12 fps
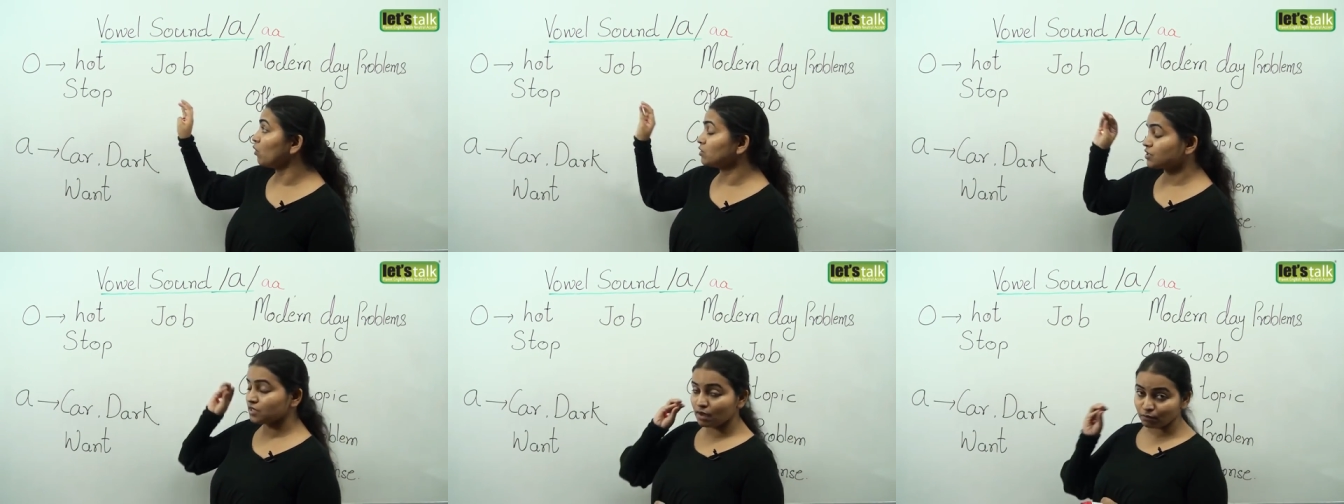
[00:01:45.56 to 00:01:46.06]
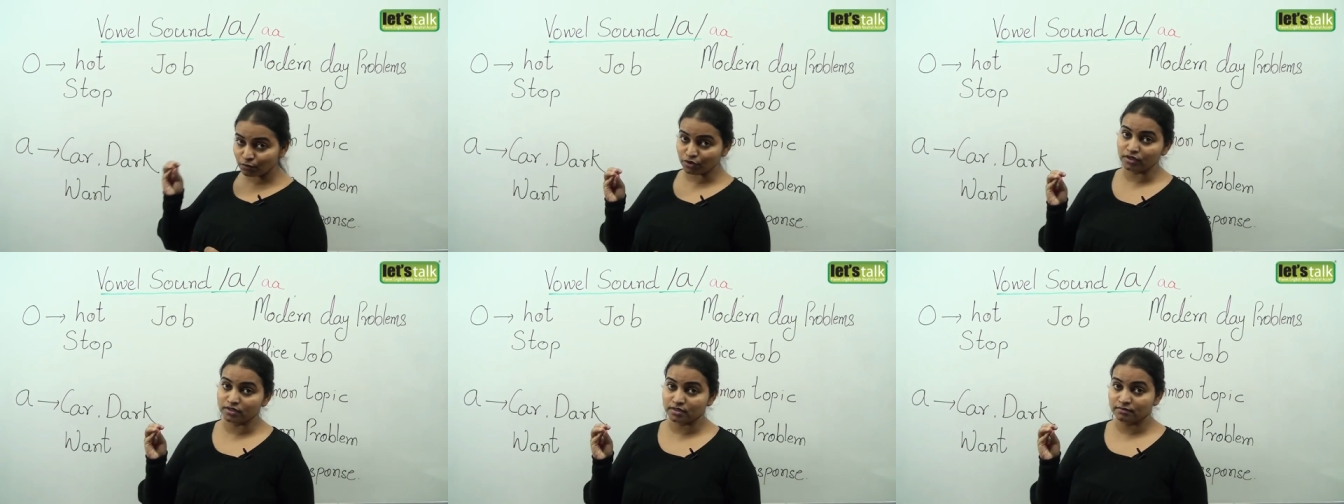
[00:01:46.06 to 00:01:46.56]
some
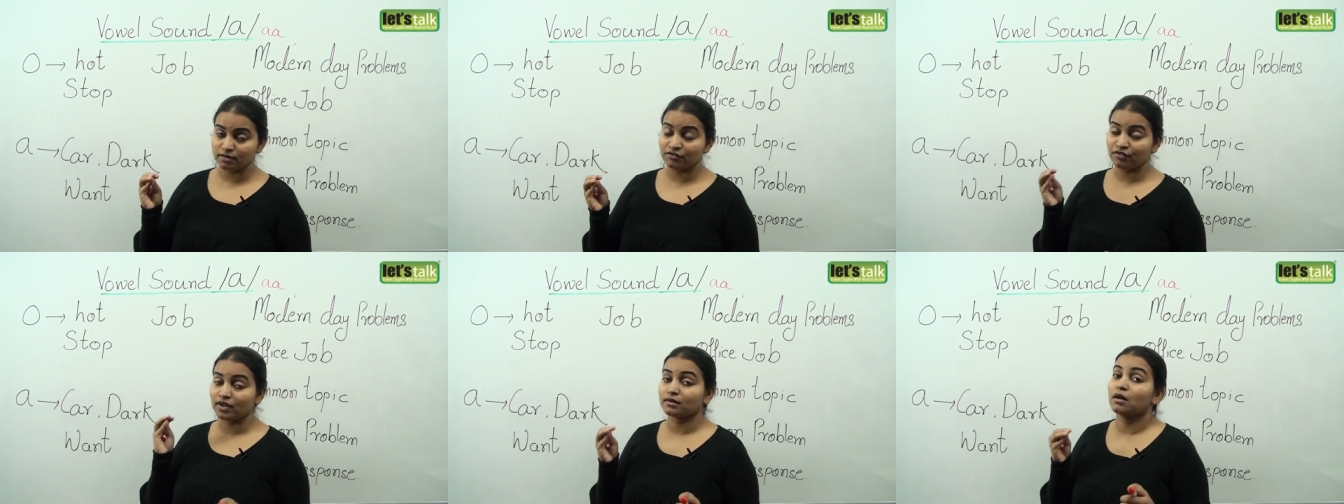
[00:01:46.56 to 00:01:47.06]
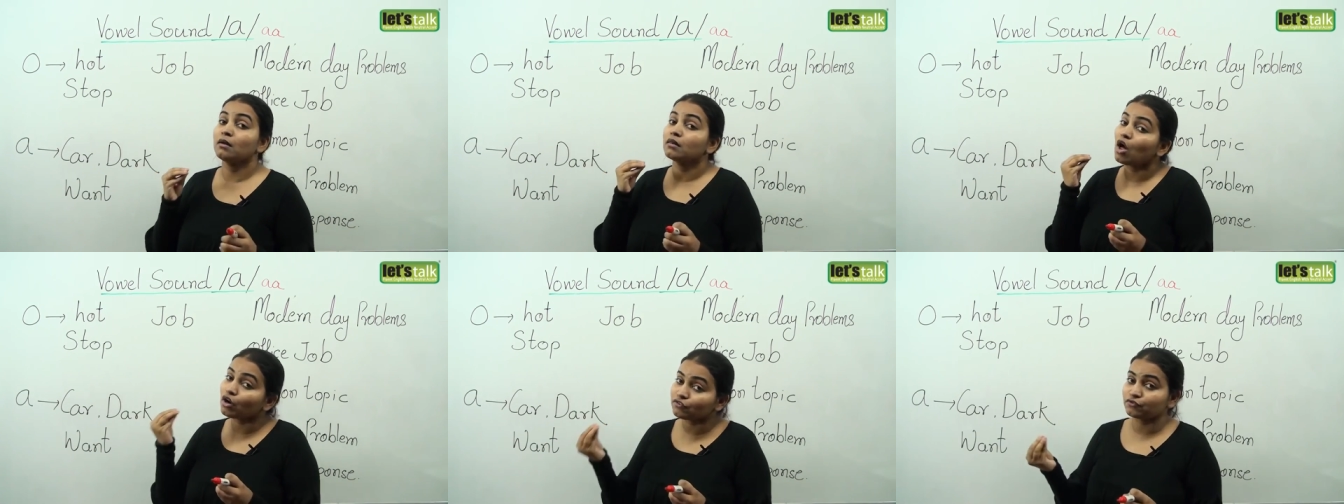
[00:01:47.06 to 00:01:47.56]
words, in fact, a
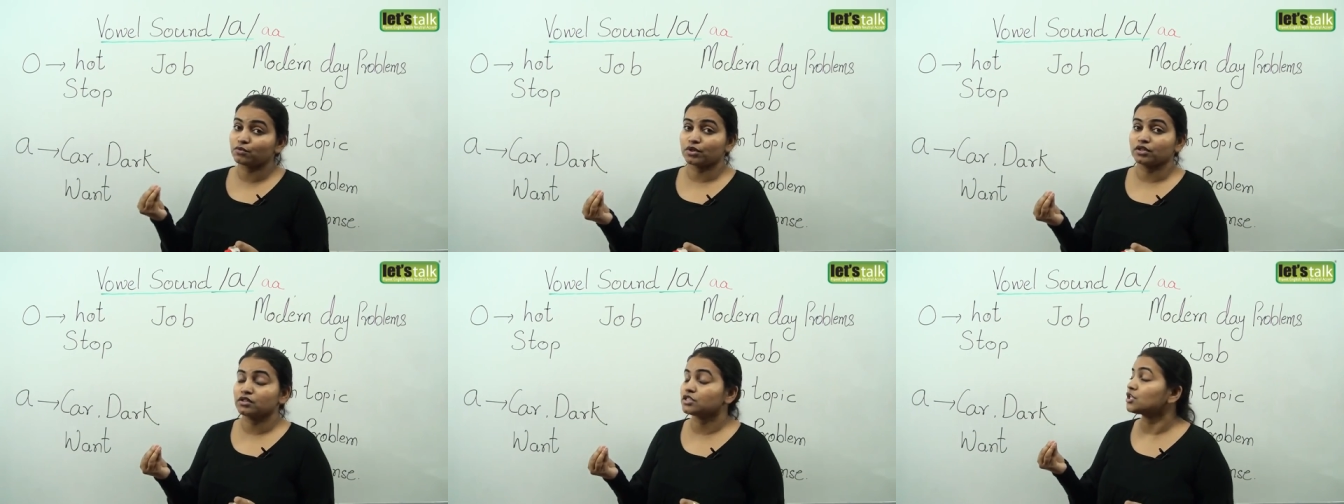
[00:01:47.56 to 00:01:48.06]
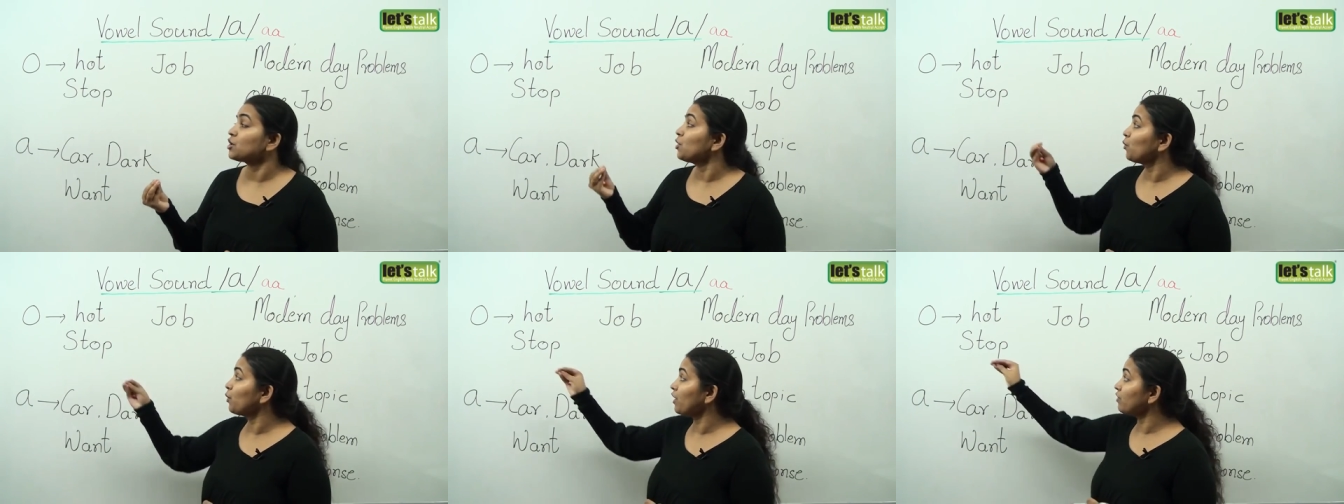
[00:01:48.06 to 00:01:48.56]
lot of words
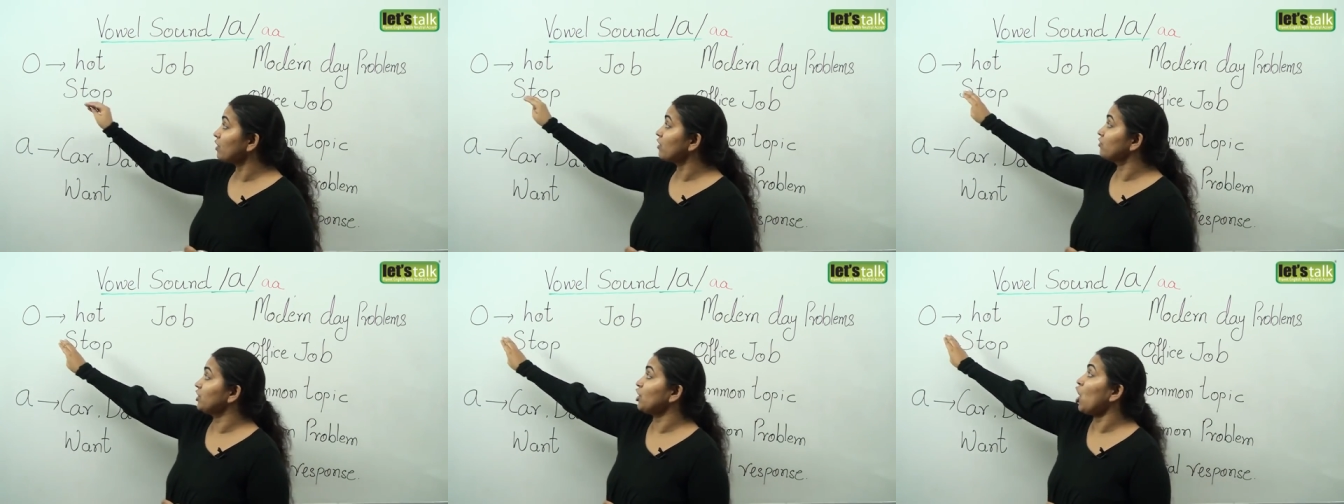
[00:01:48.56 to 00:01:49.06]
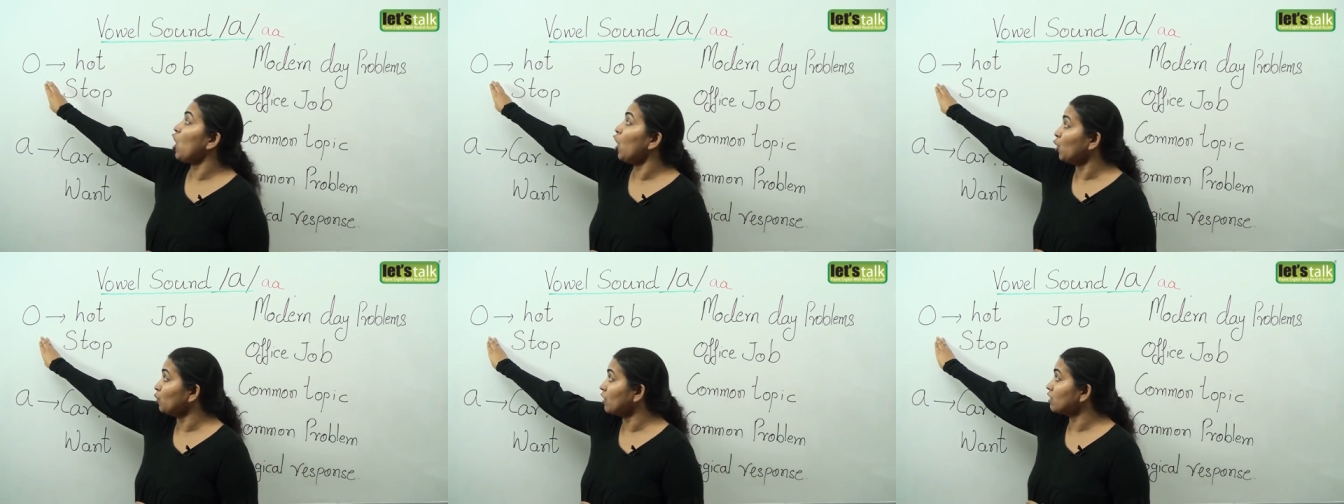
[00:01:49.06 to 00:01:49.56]
with the
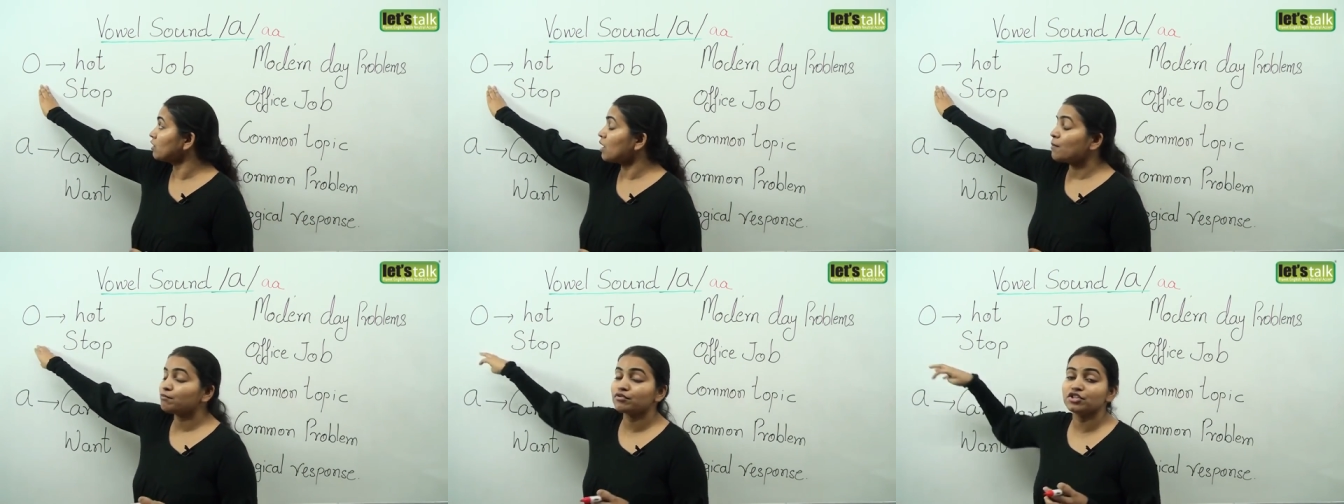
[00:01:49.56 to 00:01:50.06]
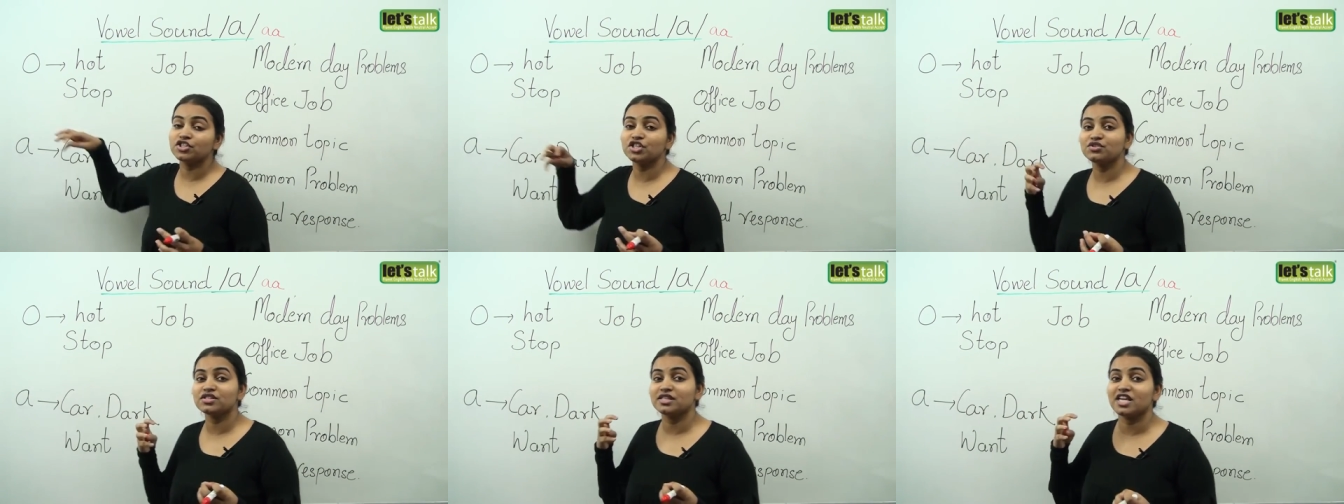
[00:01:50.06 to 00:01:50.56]
O
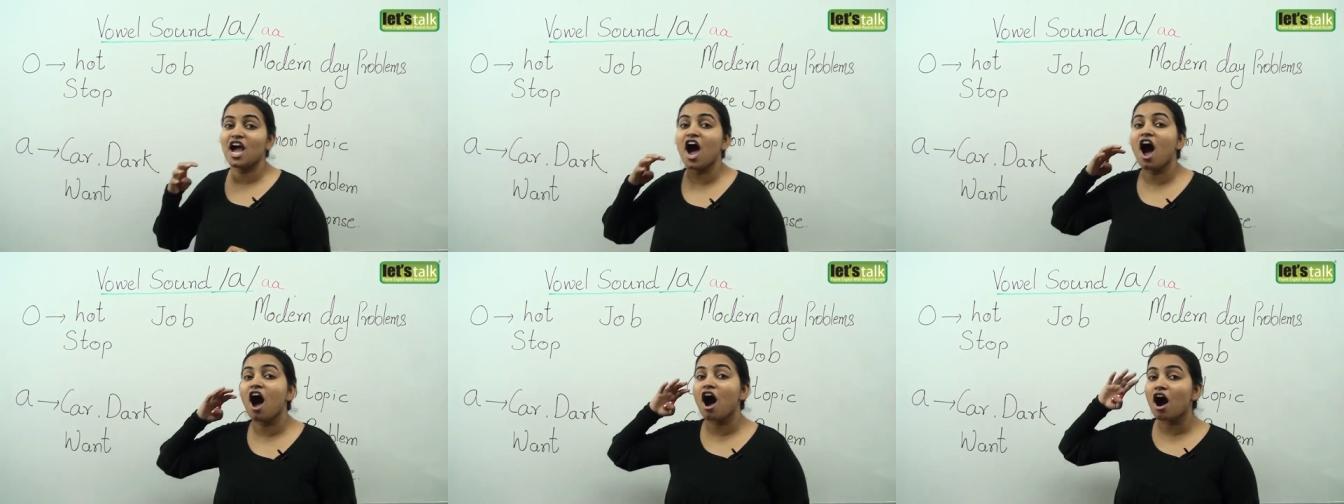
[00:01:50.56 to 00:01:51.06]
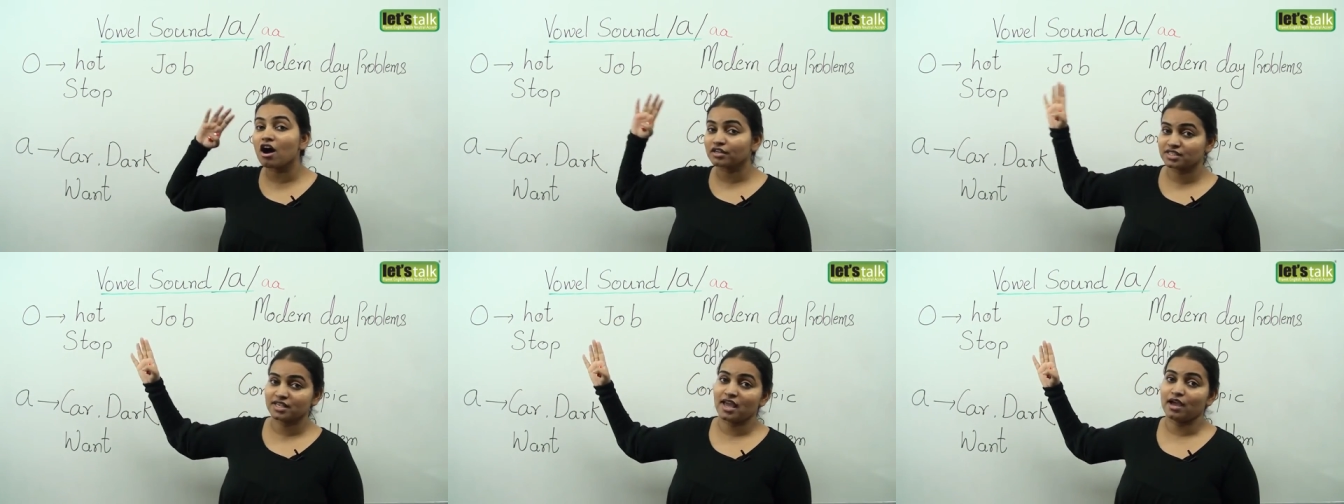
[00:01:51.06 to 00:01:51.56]
produce the R
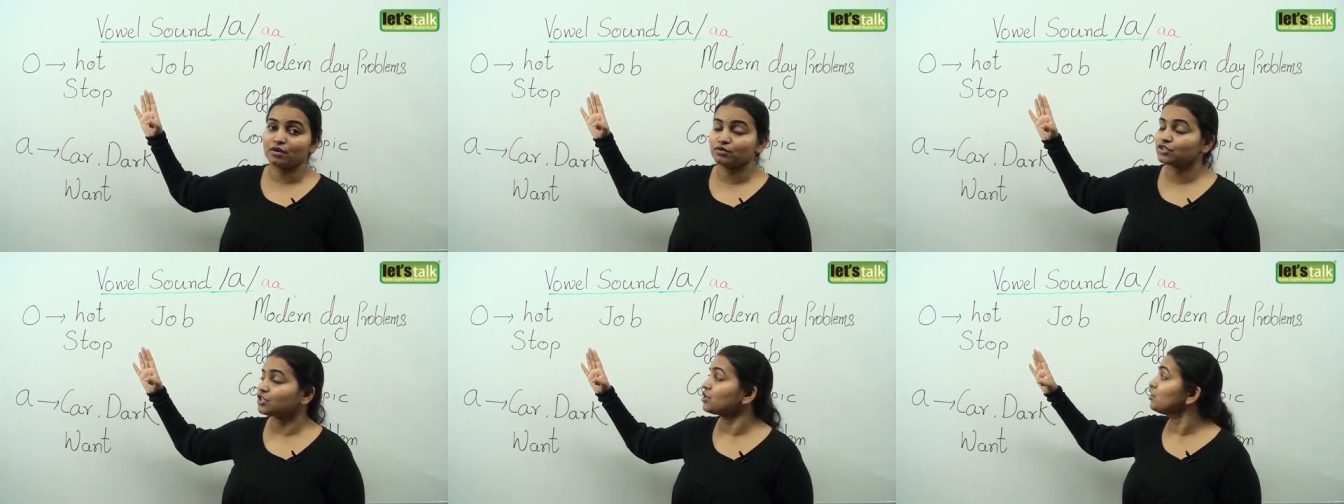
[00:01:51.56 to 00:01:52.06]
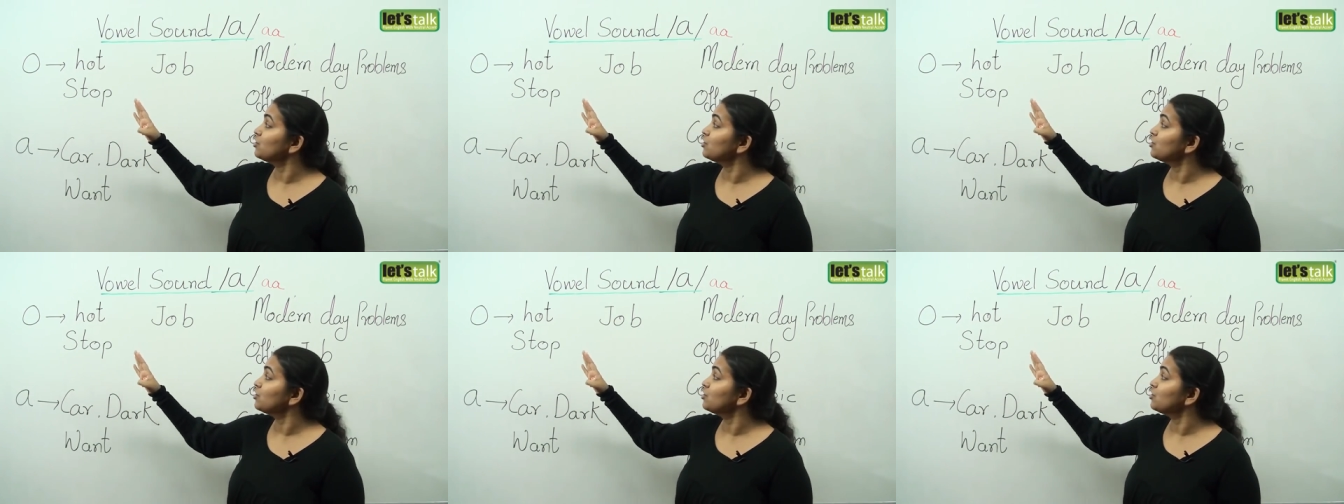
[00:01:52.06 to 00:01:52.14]
sound.